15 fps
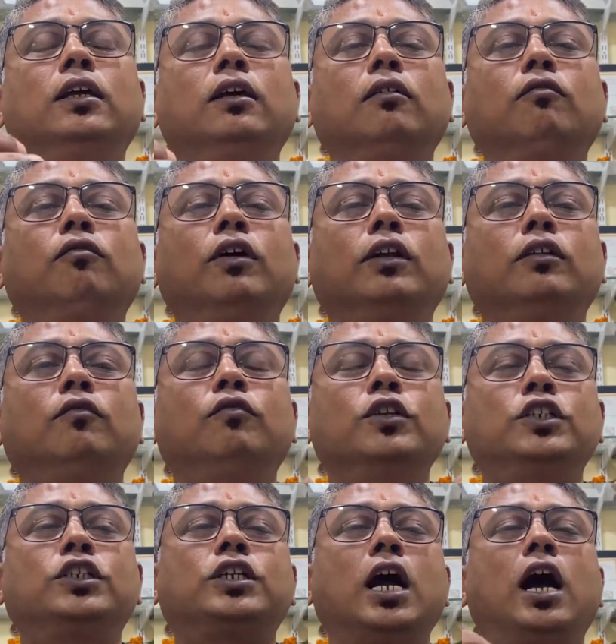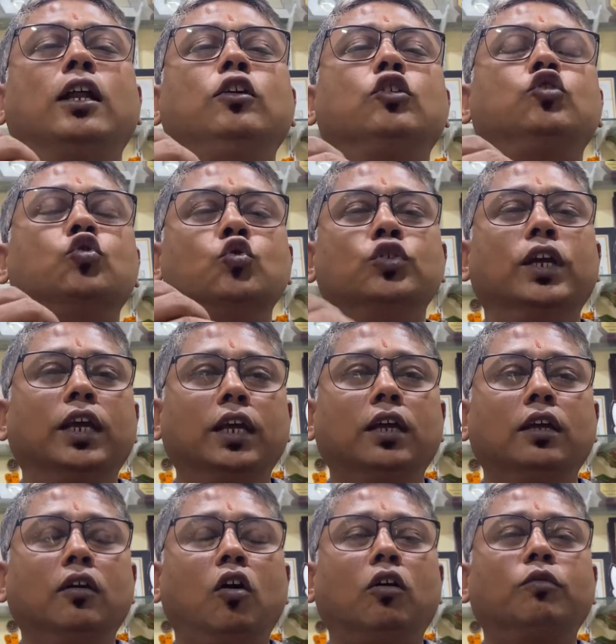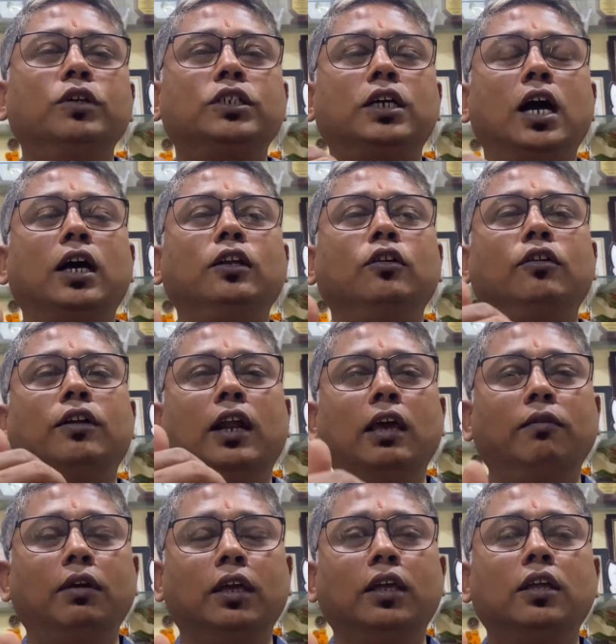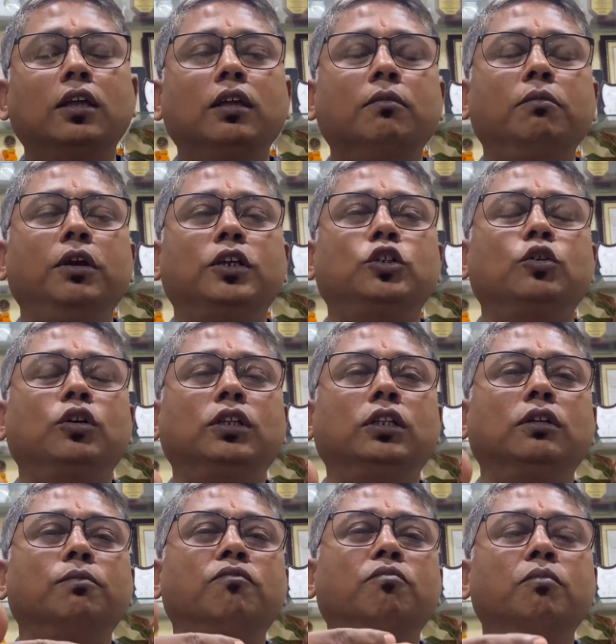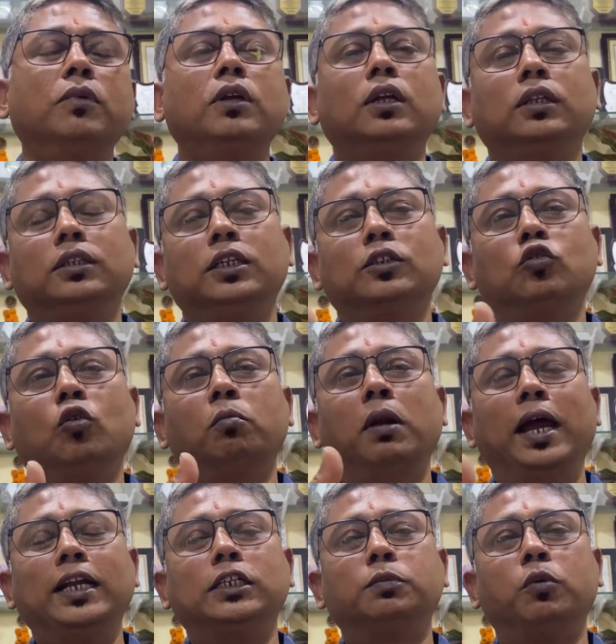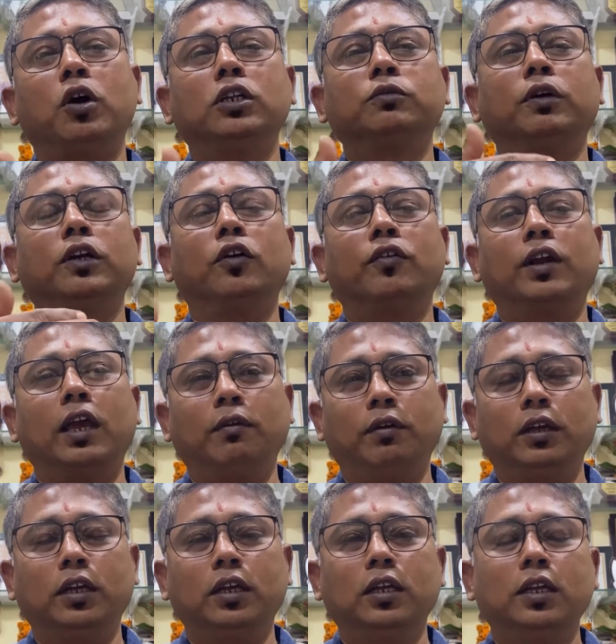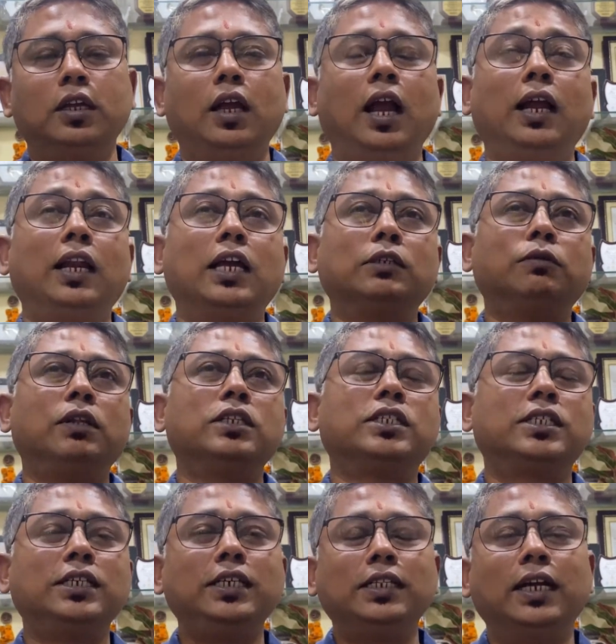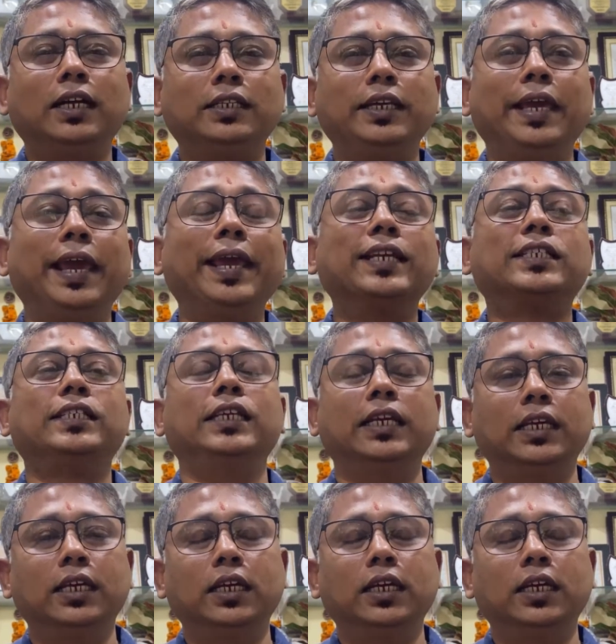which car you're choosing or which car you're driving. Make sure that there's no blind spots while you're driving. And as well, see that the AC